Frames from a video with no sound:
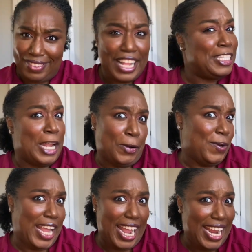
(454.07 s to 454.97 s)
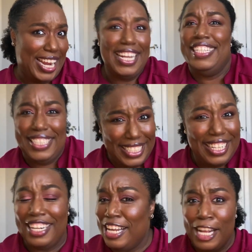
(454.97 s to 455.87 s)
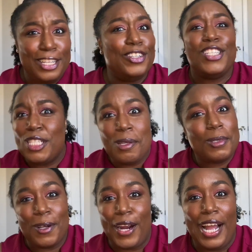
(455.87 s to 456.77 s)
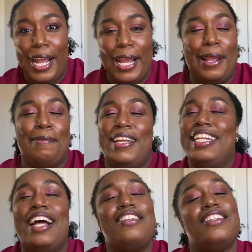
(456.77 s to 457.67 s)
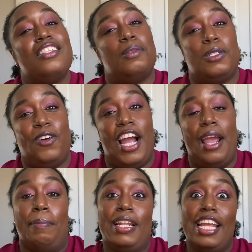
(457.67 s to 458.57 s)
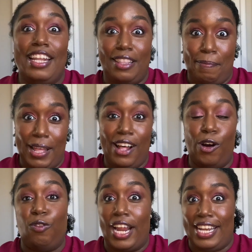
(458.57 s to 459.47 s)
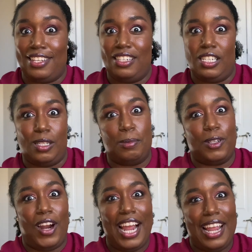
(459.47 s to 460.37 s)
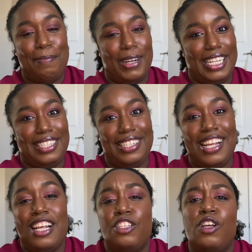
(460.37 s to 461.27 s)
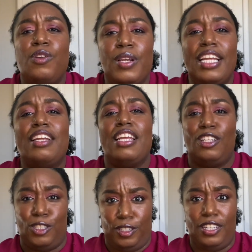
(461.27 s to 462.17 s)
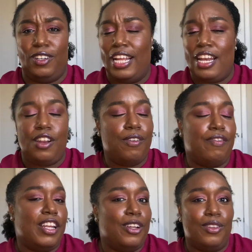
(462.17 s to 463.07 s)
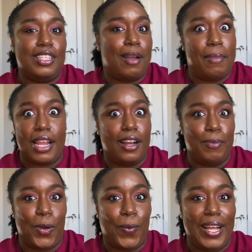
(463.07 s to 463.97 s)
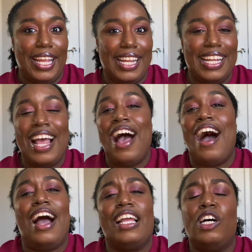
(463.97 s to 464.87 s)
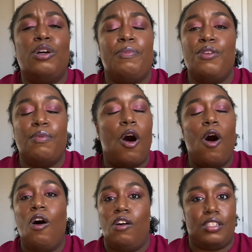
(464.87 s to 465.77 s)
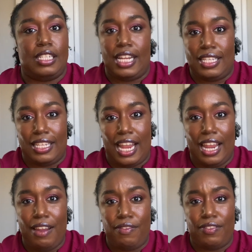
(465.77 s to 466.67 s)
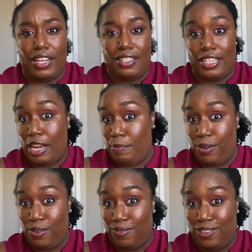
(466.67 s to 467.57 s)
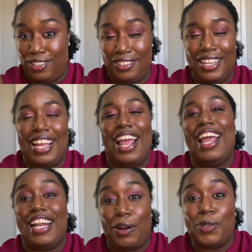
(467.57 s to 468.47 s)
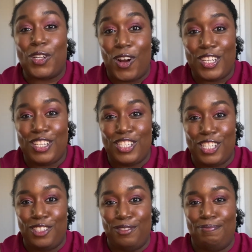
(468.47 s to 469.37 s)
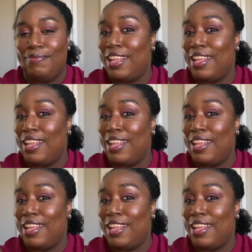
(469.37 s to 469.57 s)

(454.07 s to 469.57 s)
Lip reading: that's not okay. You should subscribe, and not just subscribe, but hit the bell right next to the subscribe button so you can get alerted on any new videos that may come your way. I hope you all stay safe, stay beautiful, and I will talk to you soon.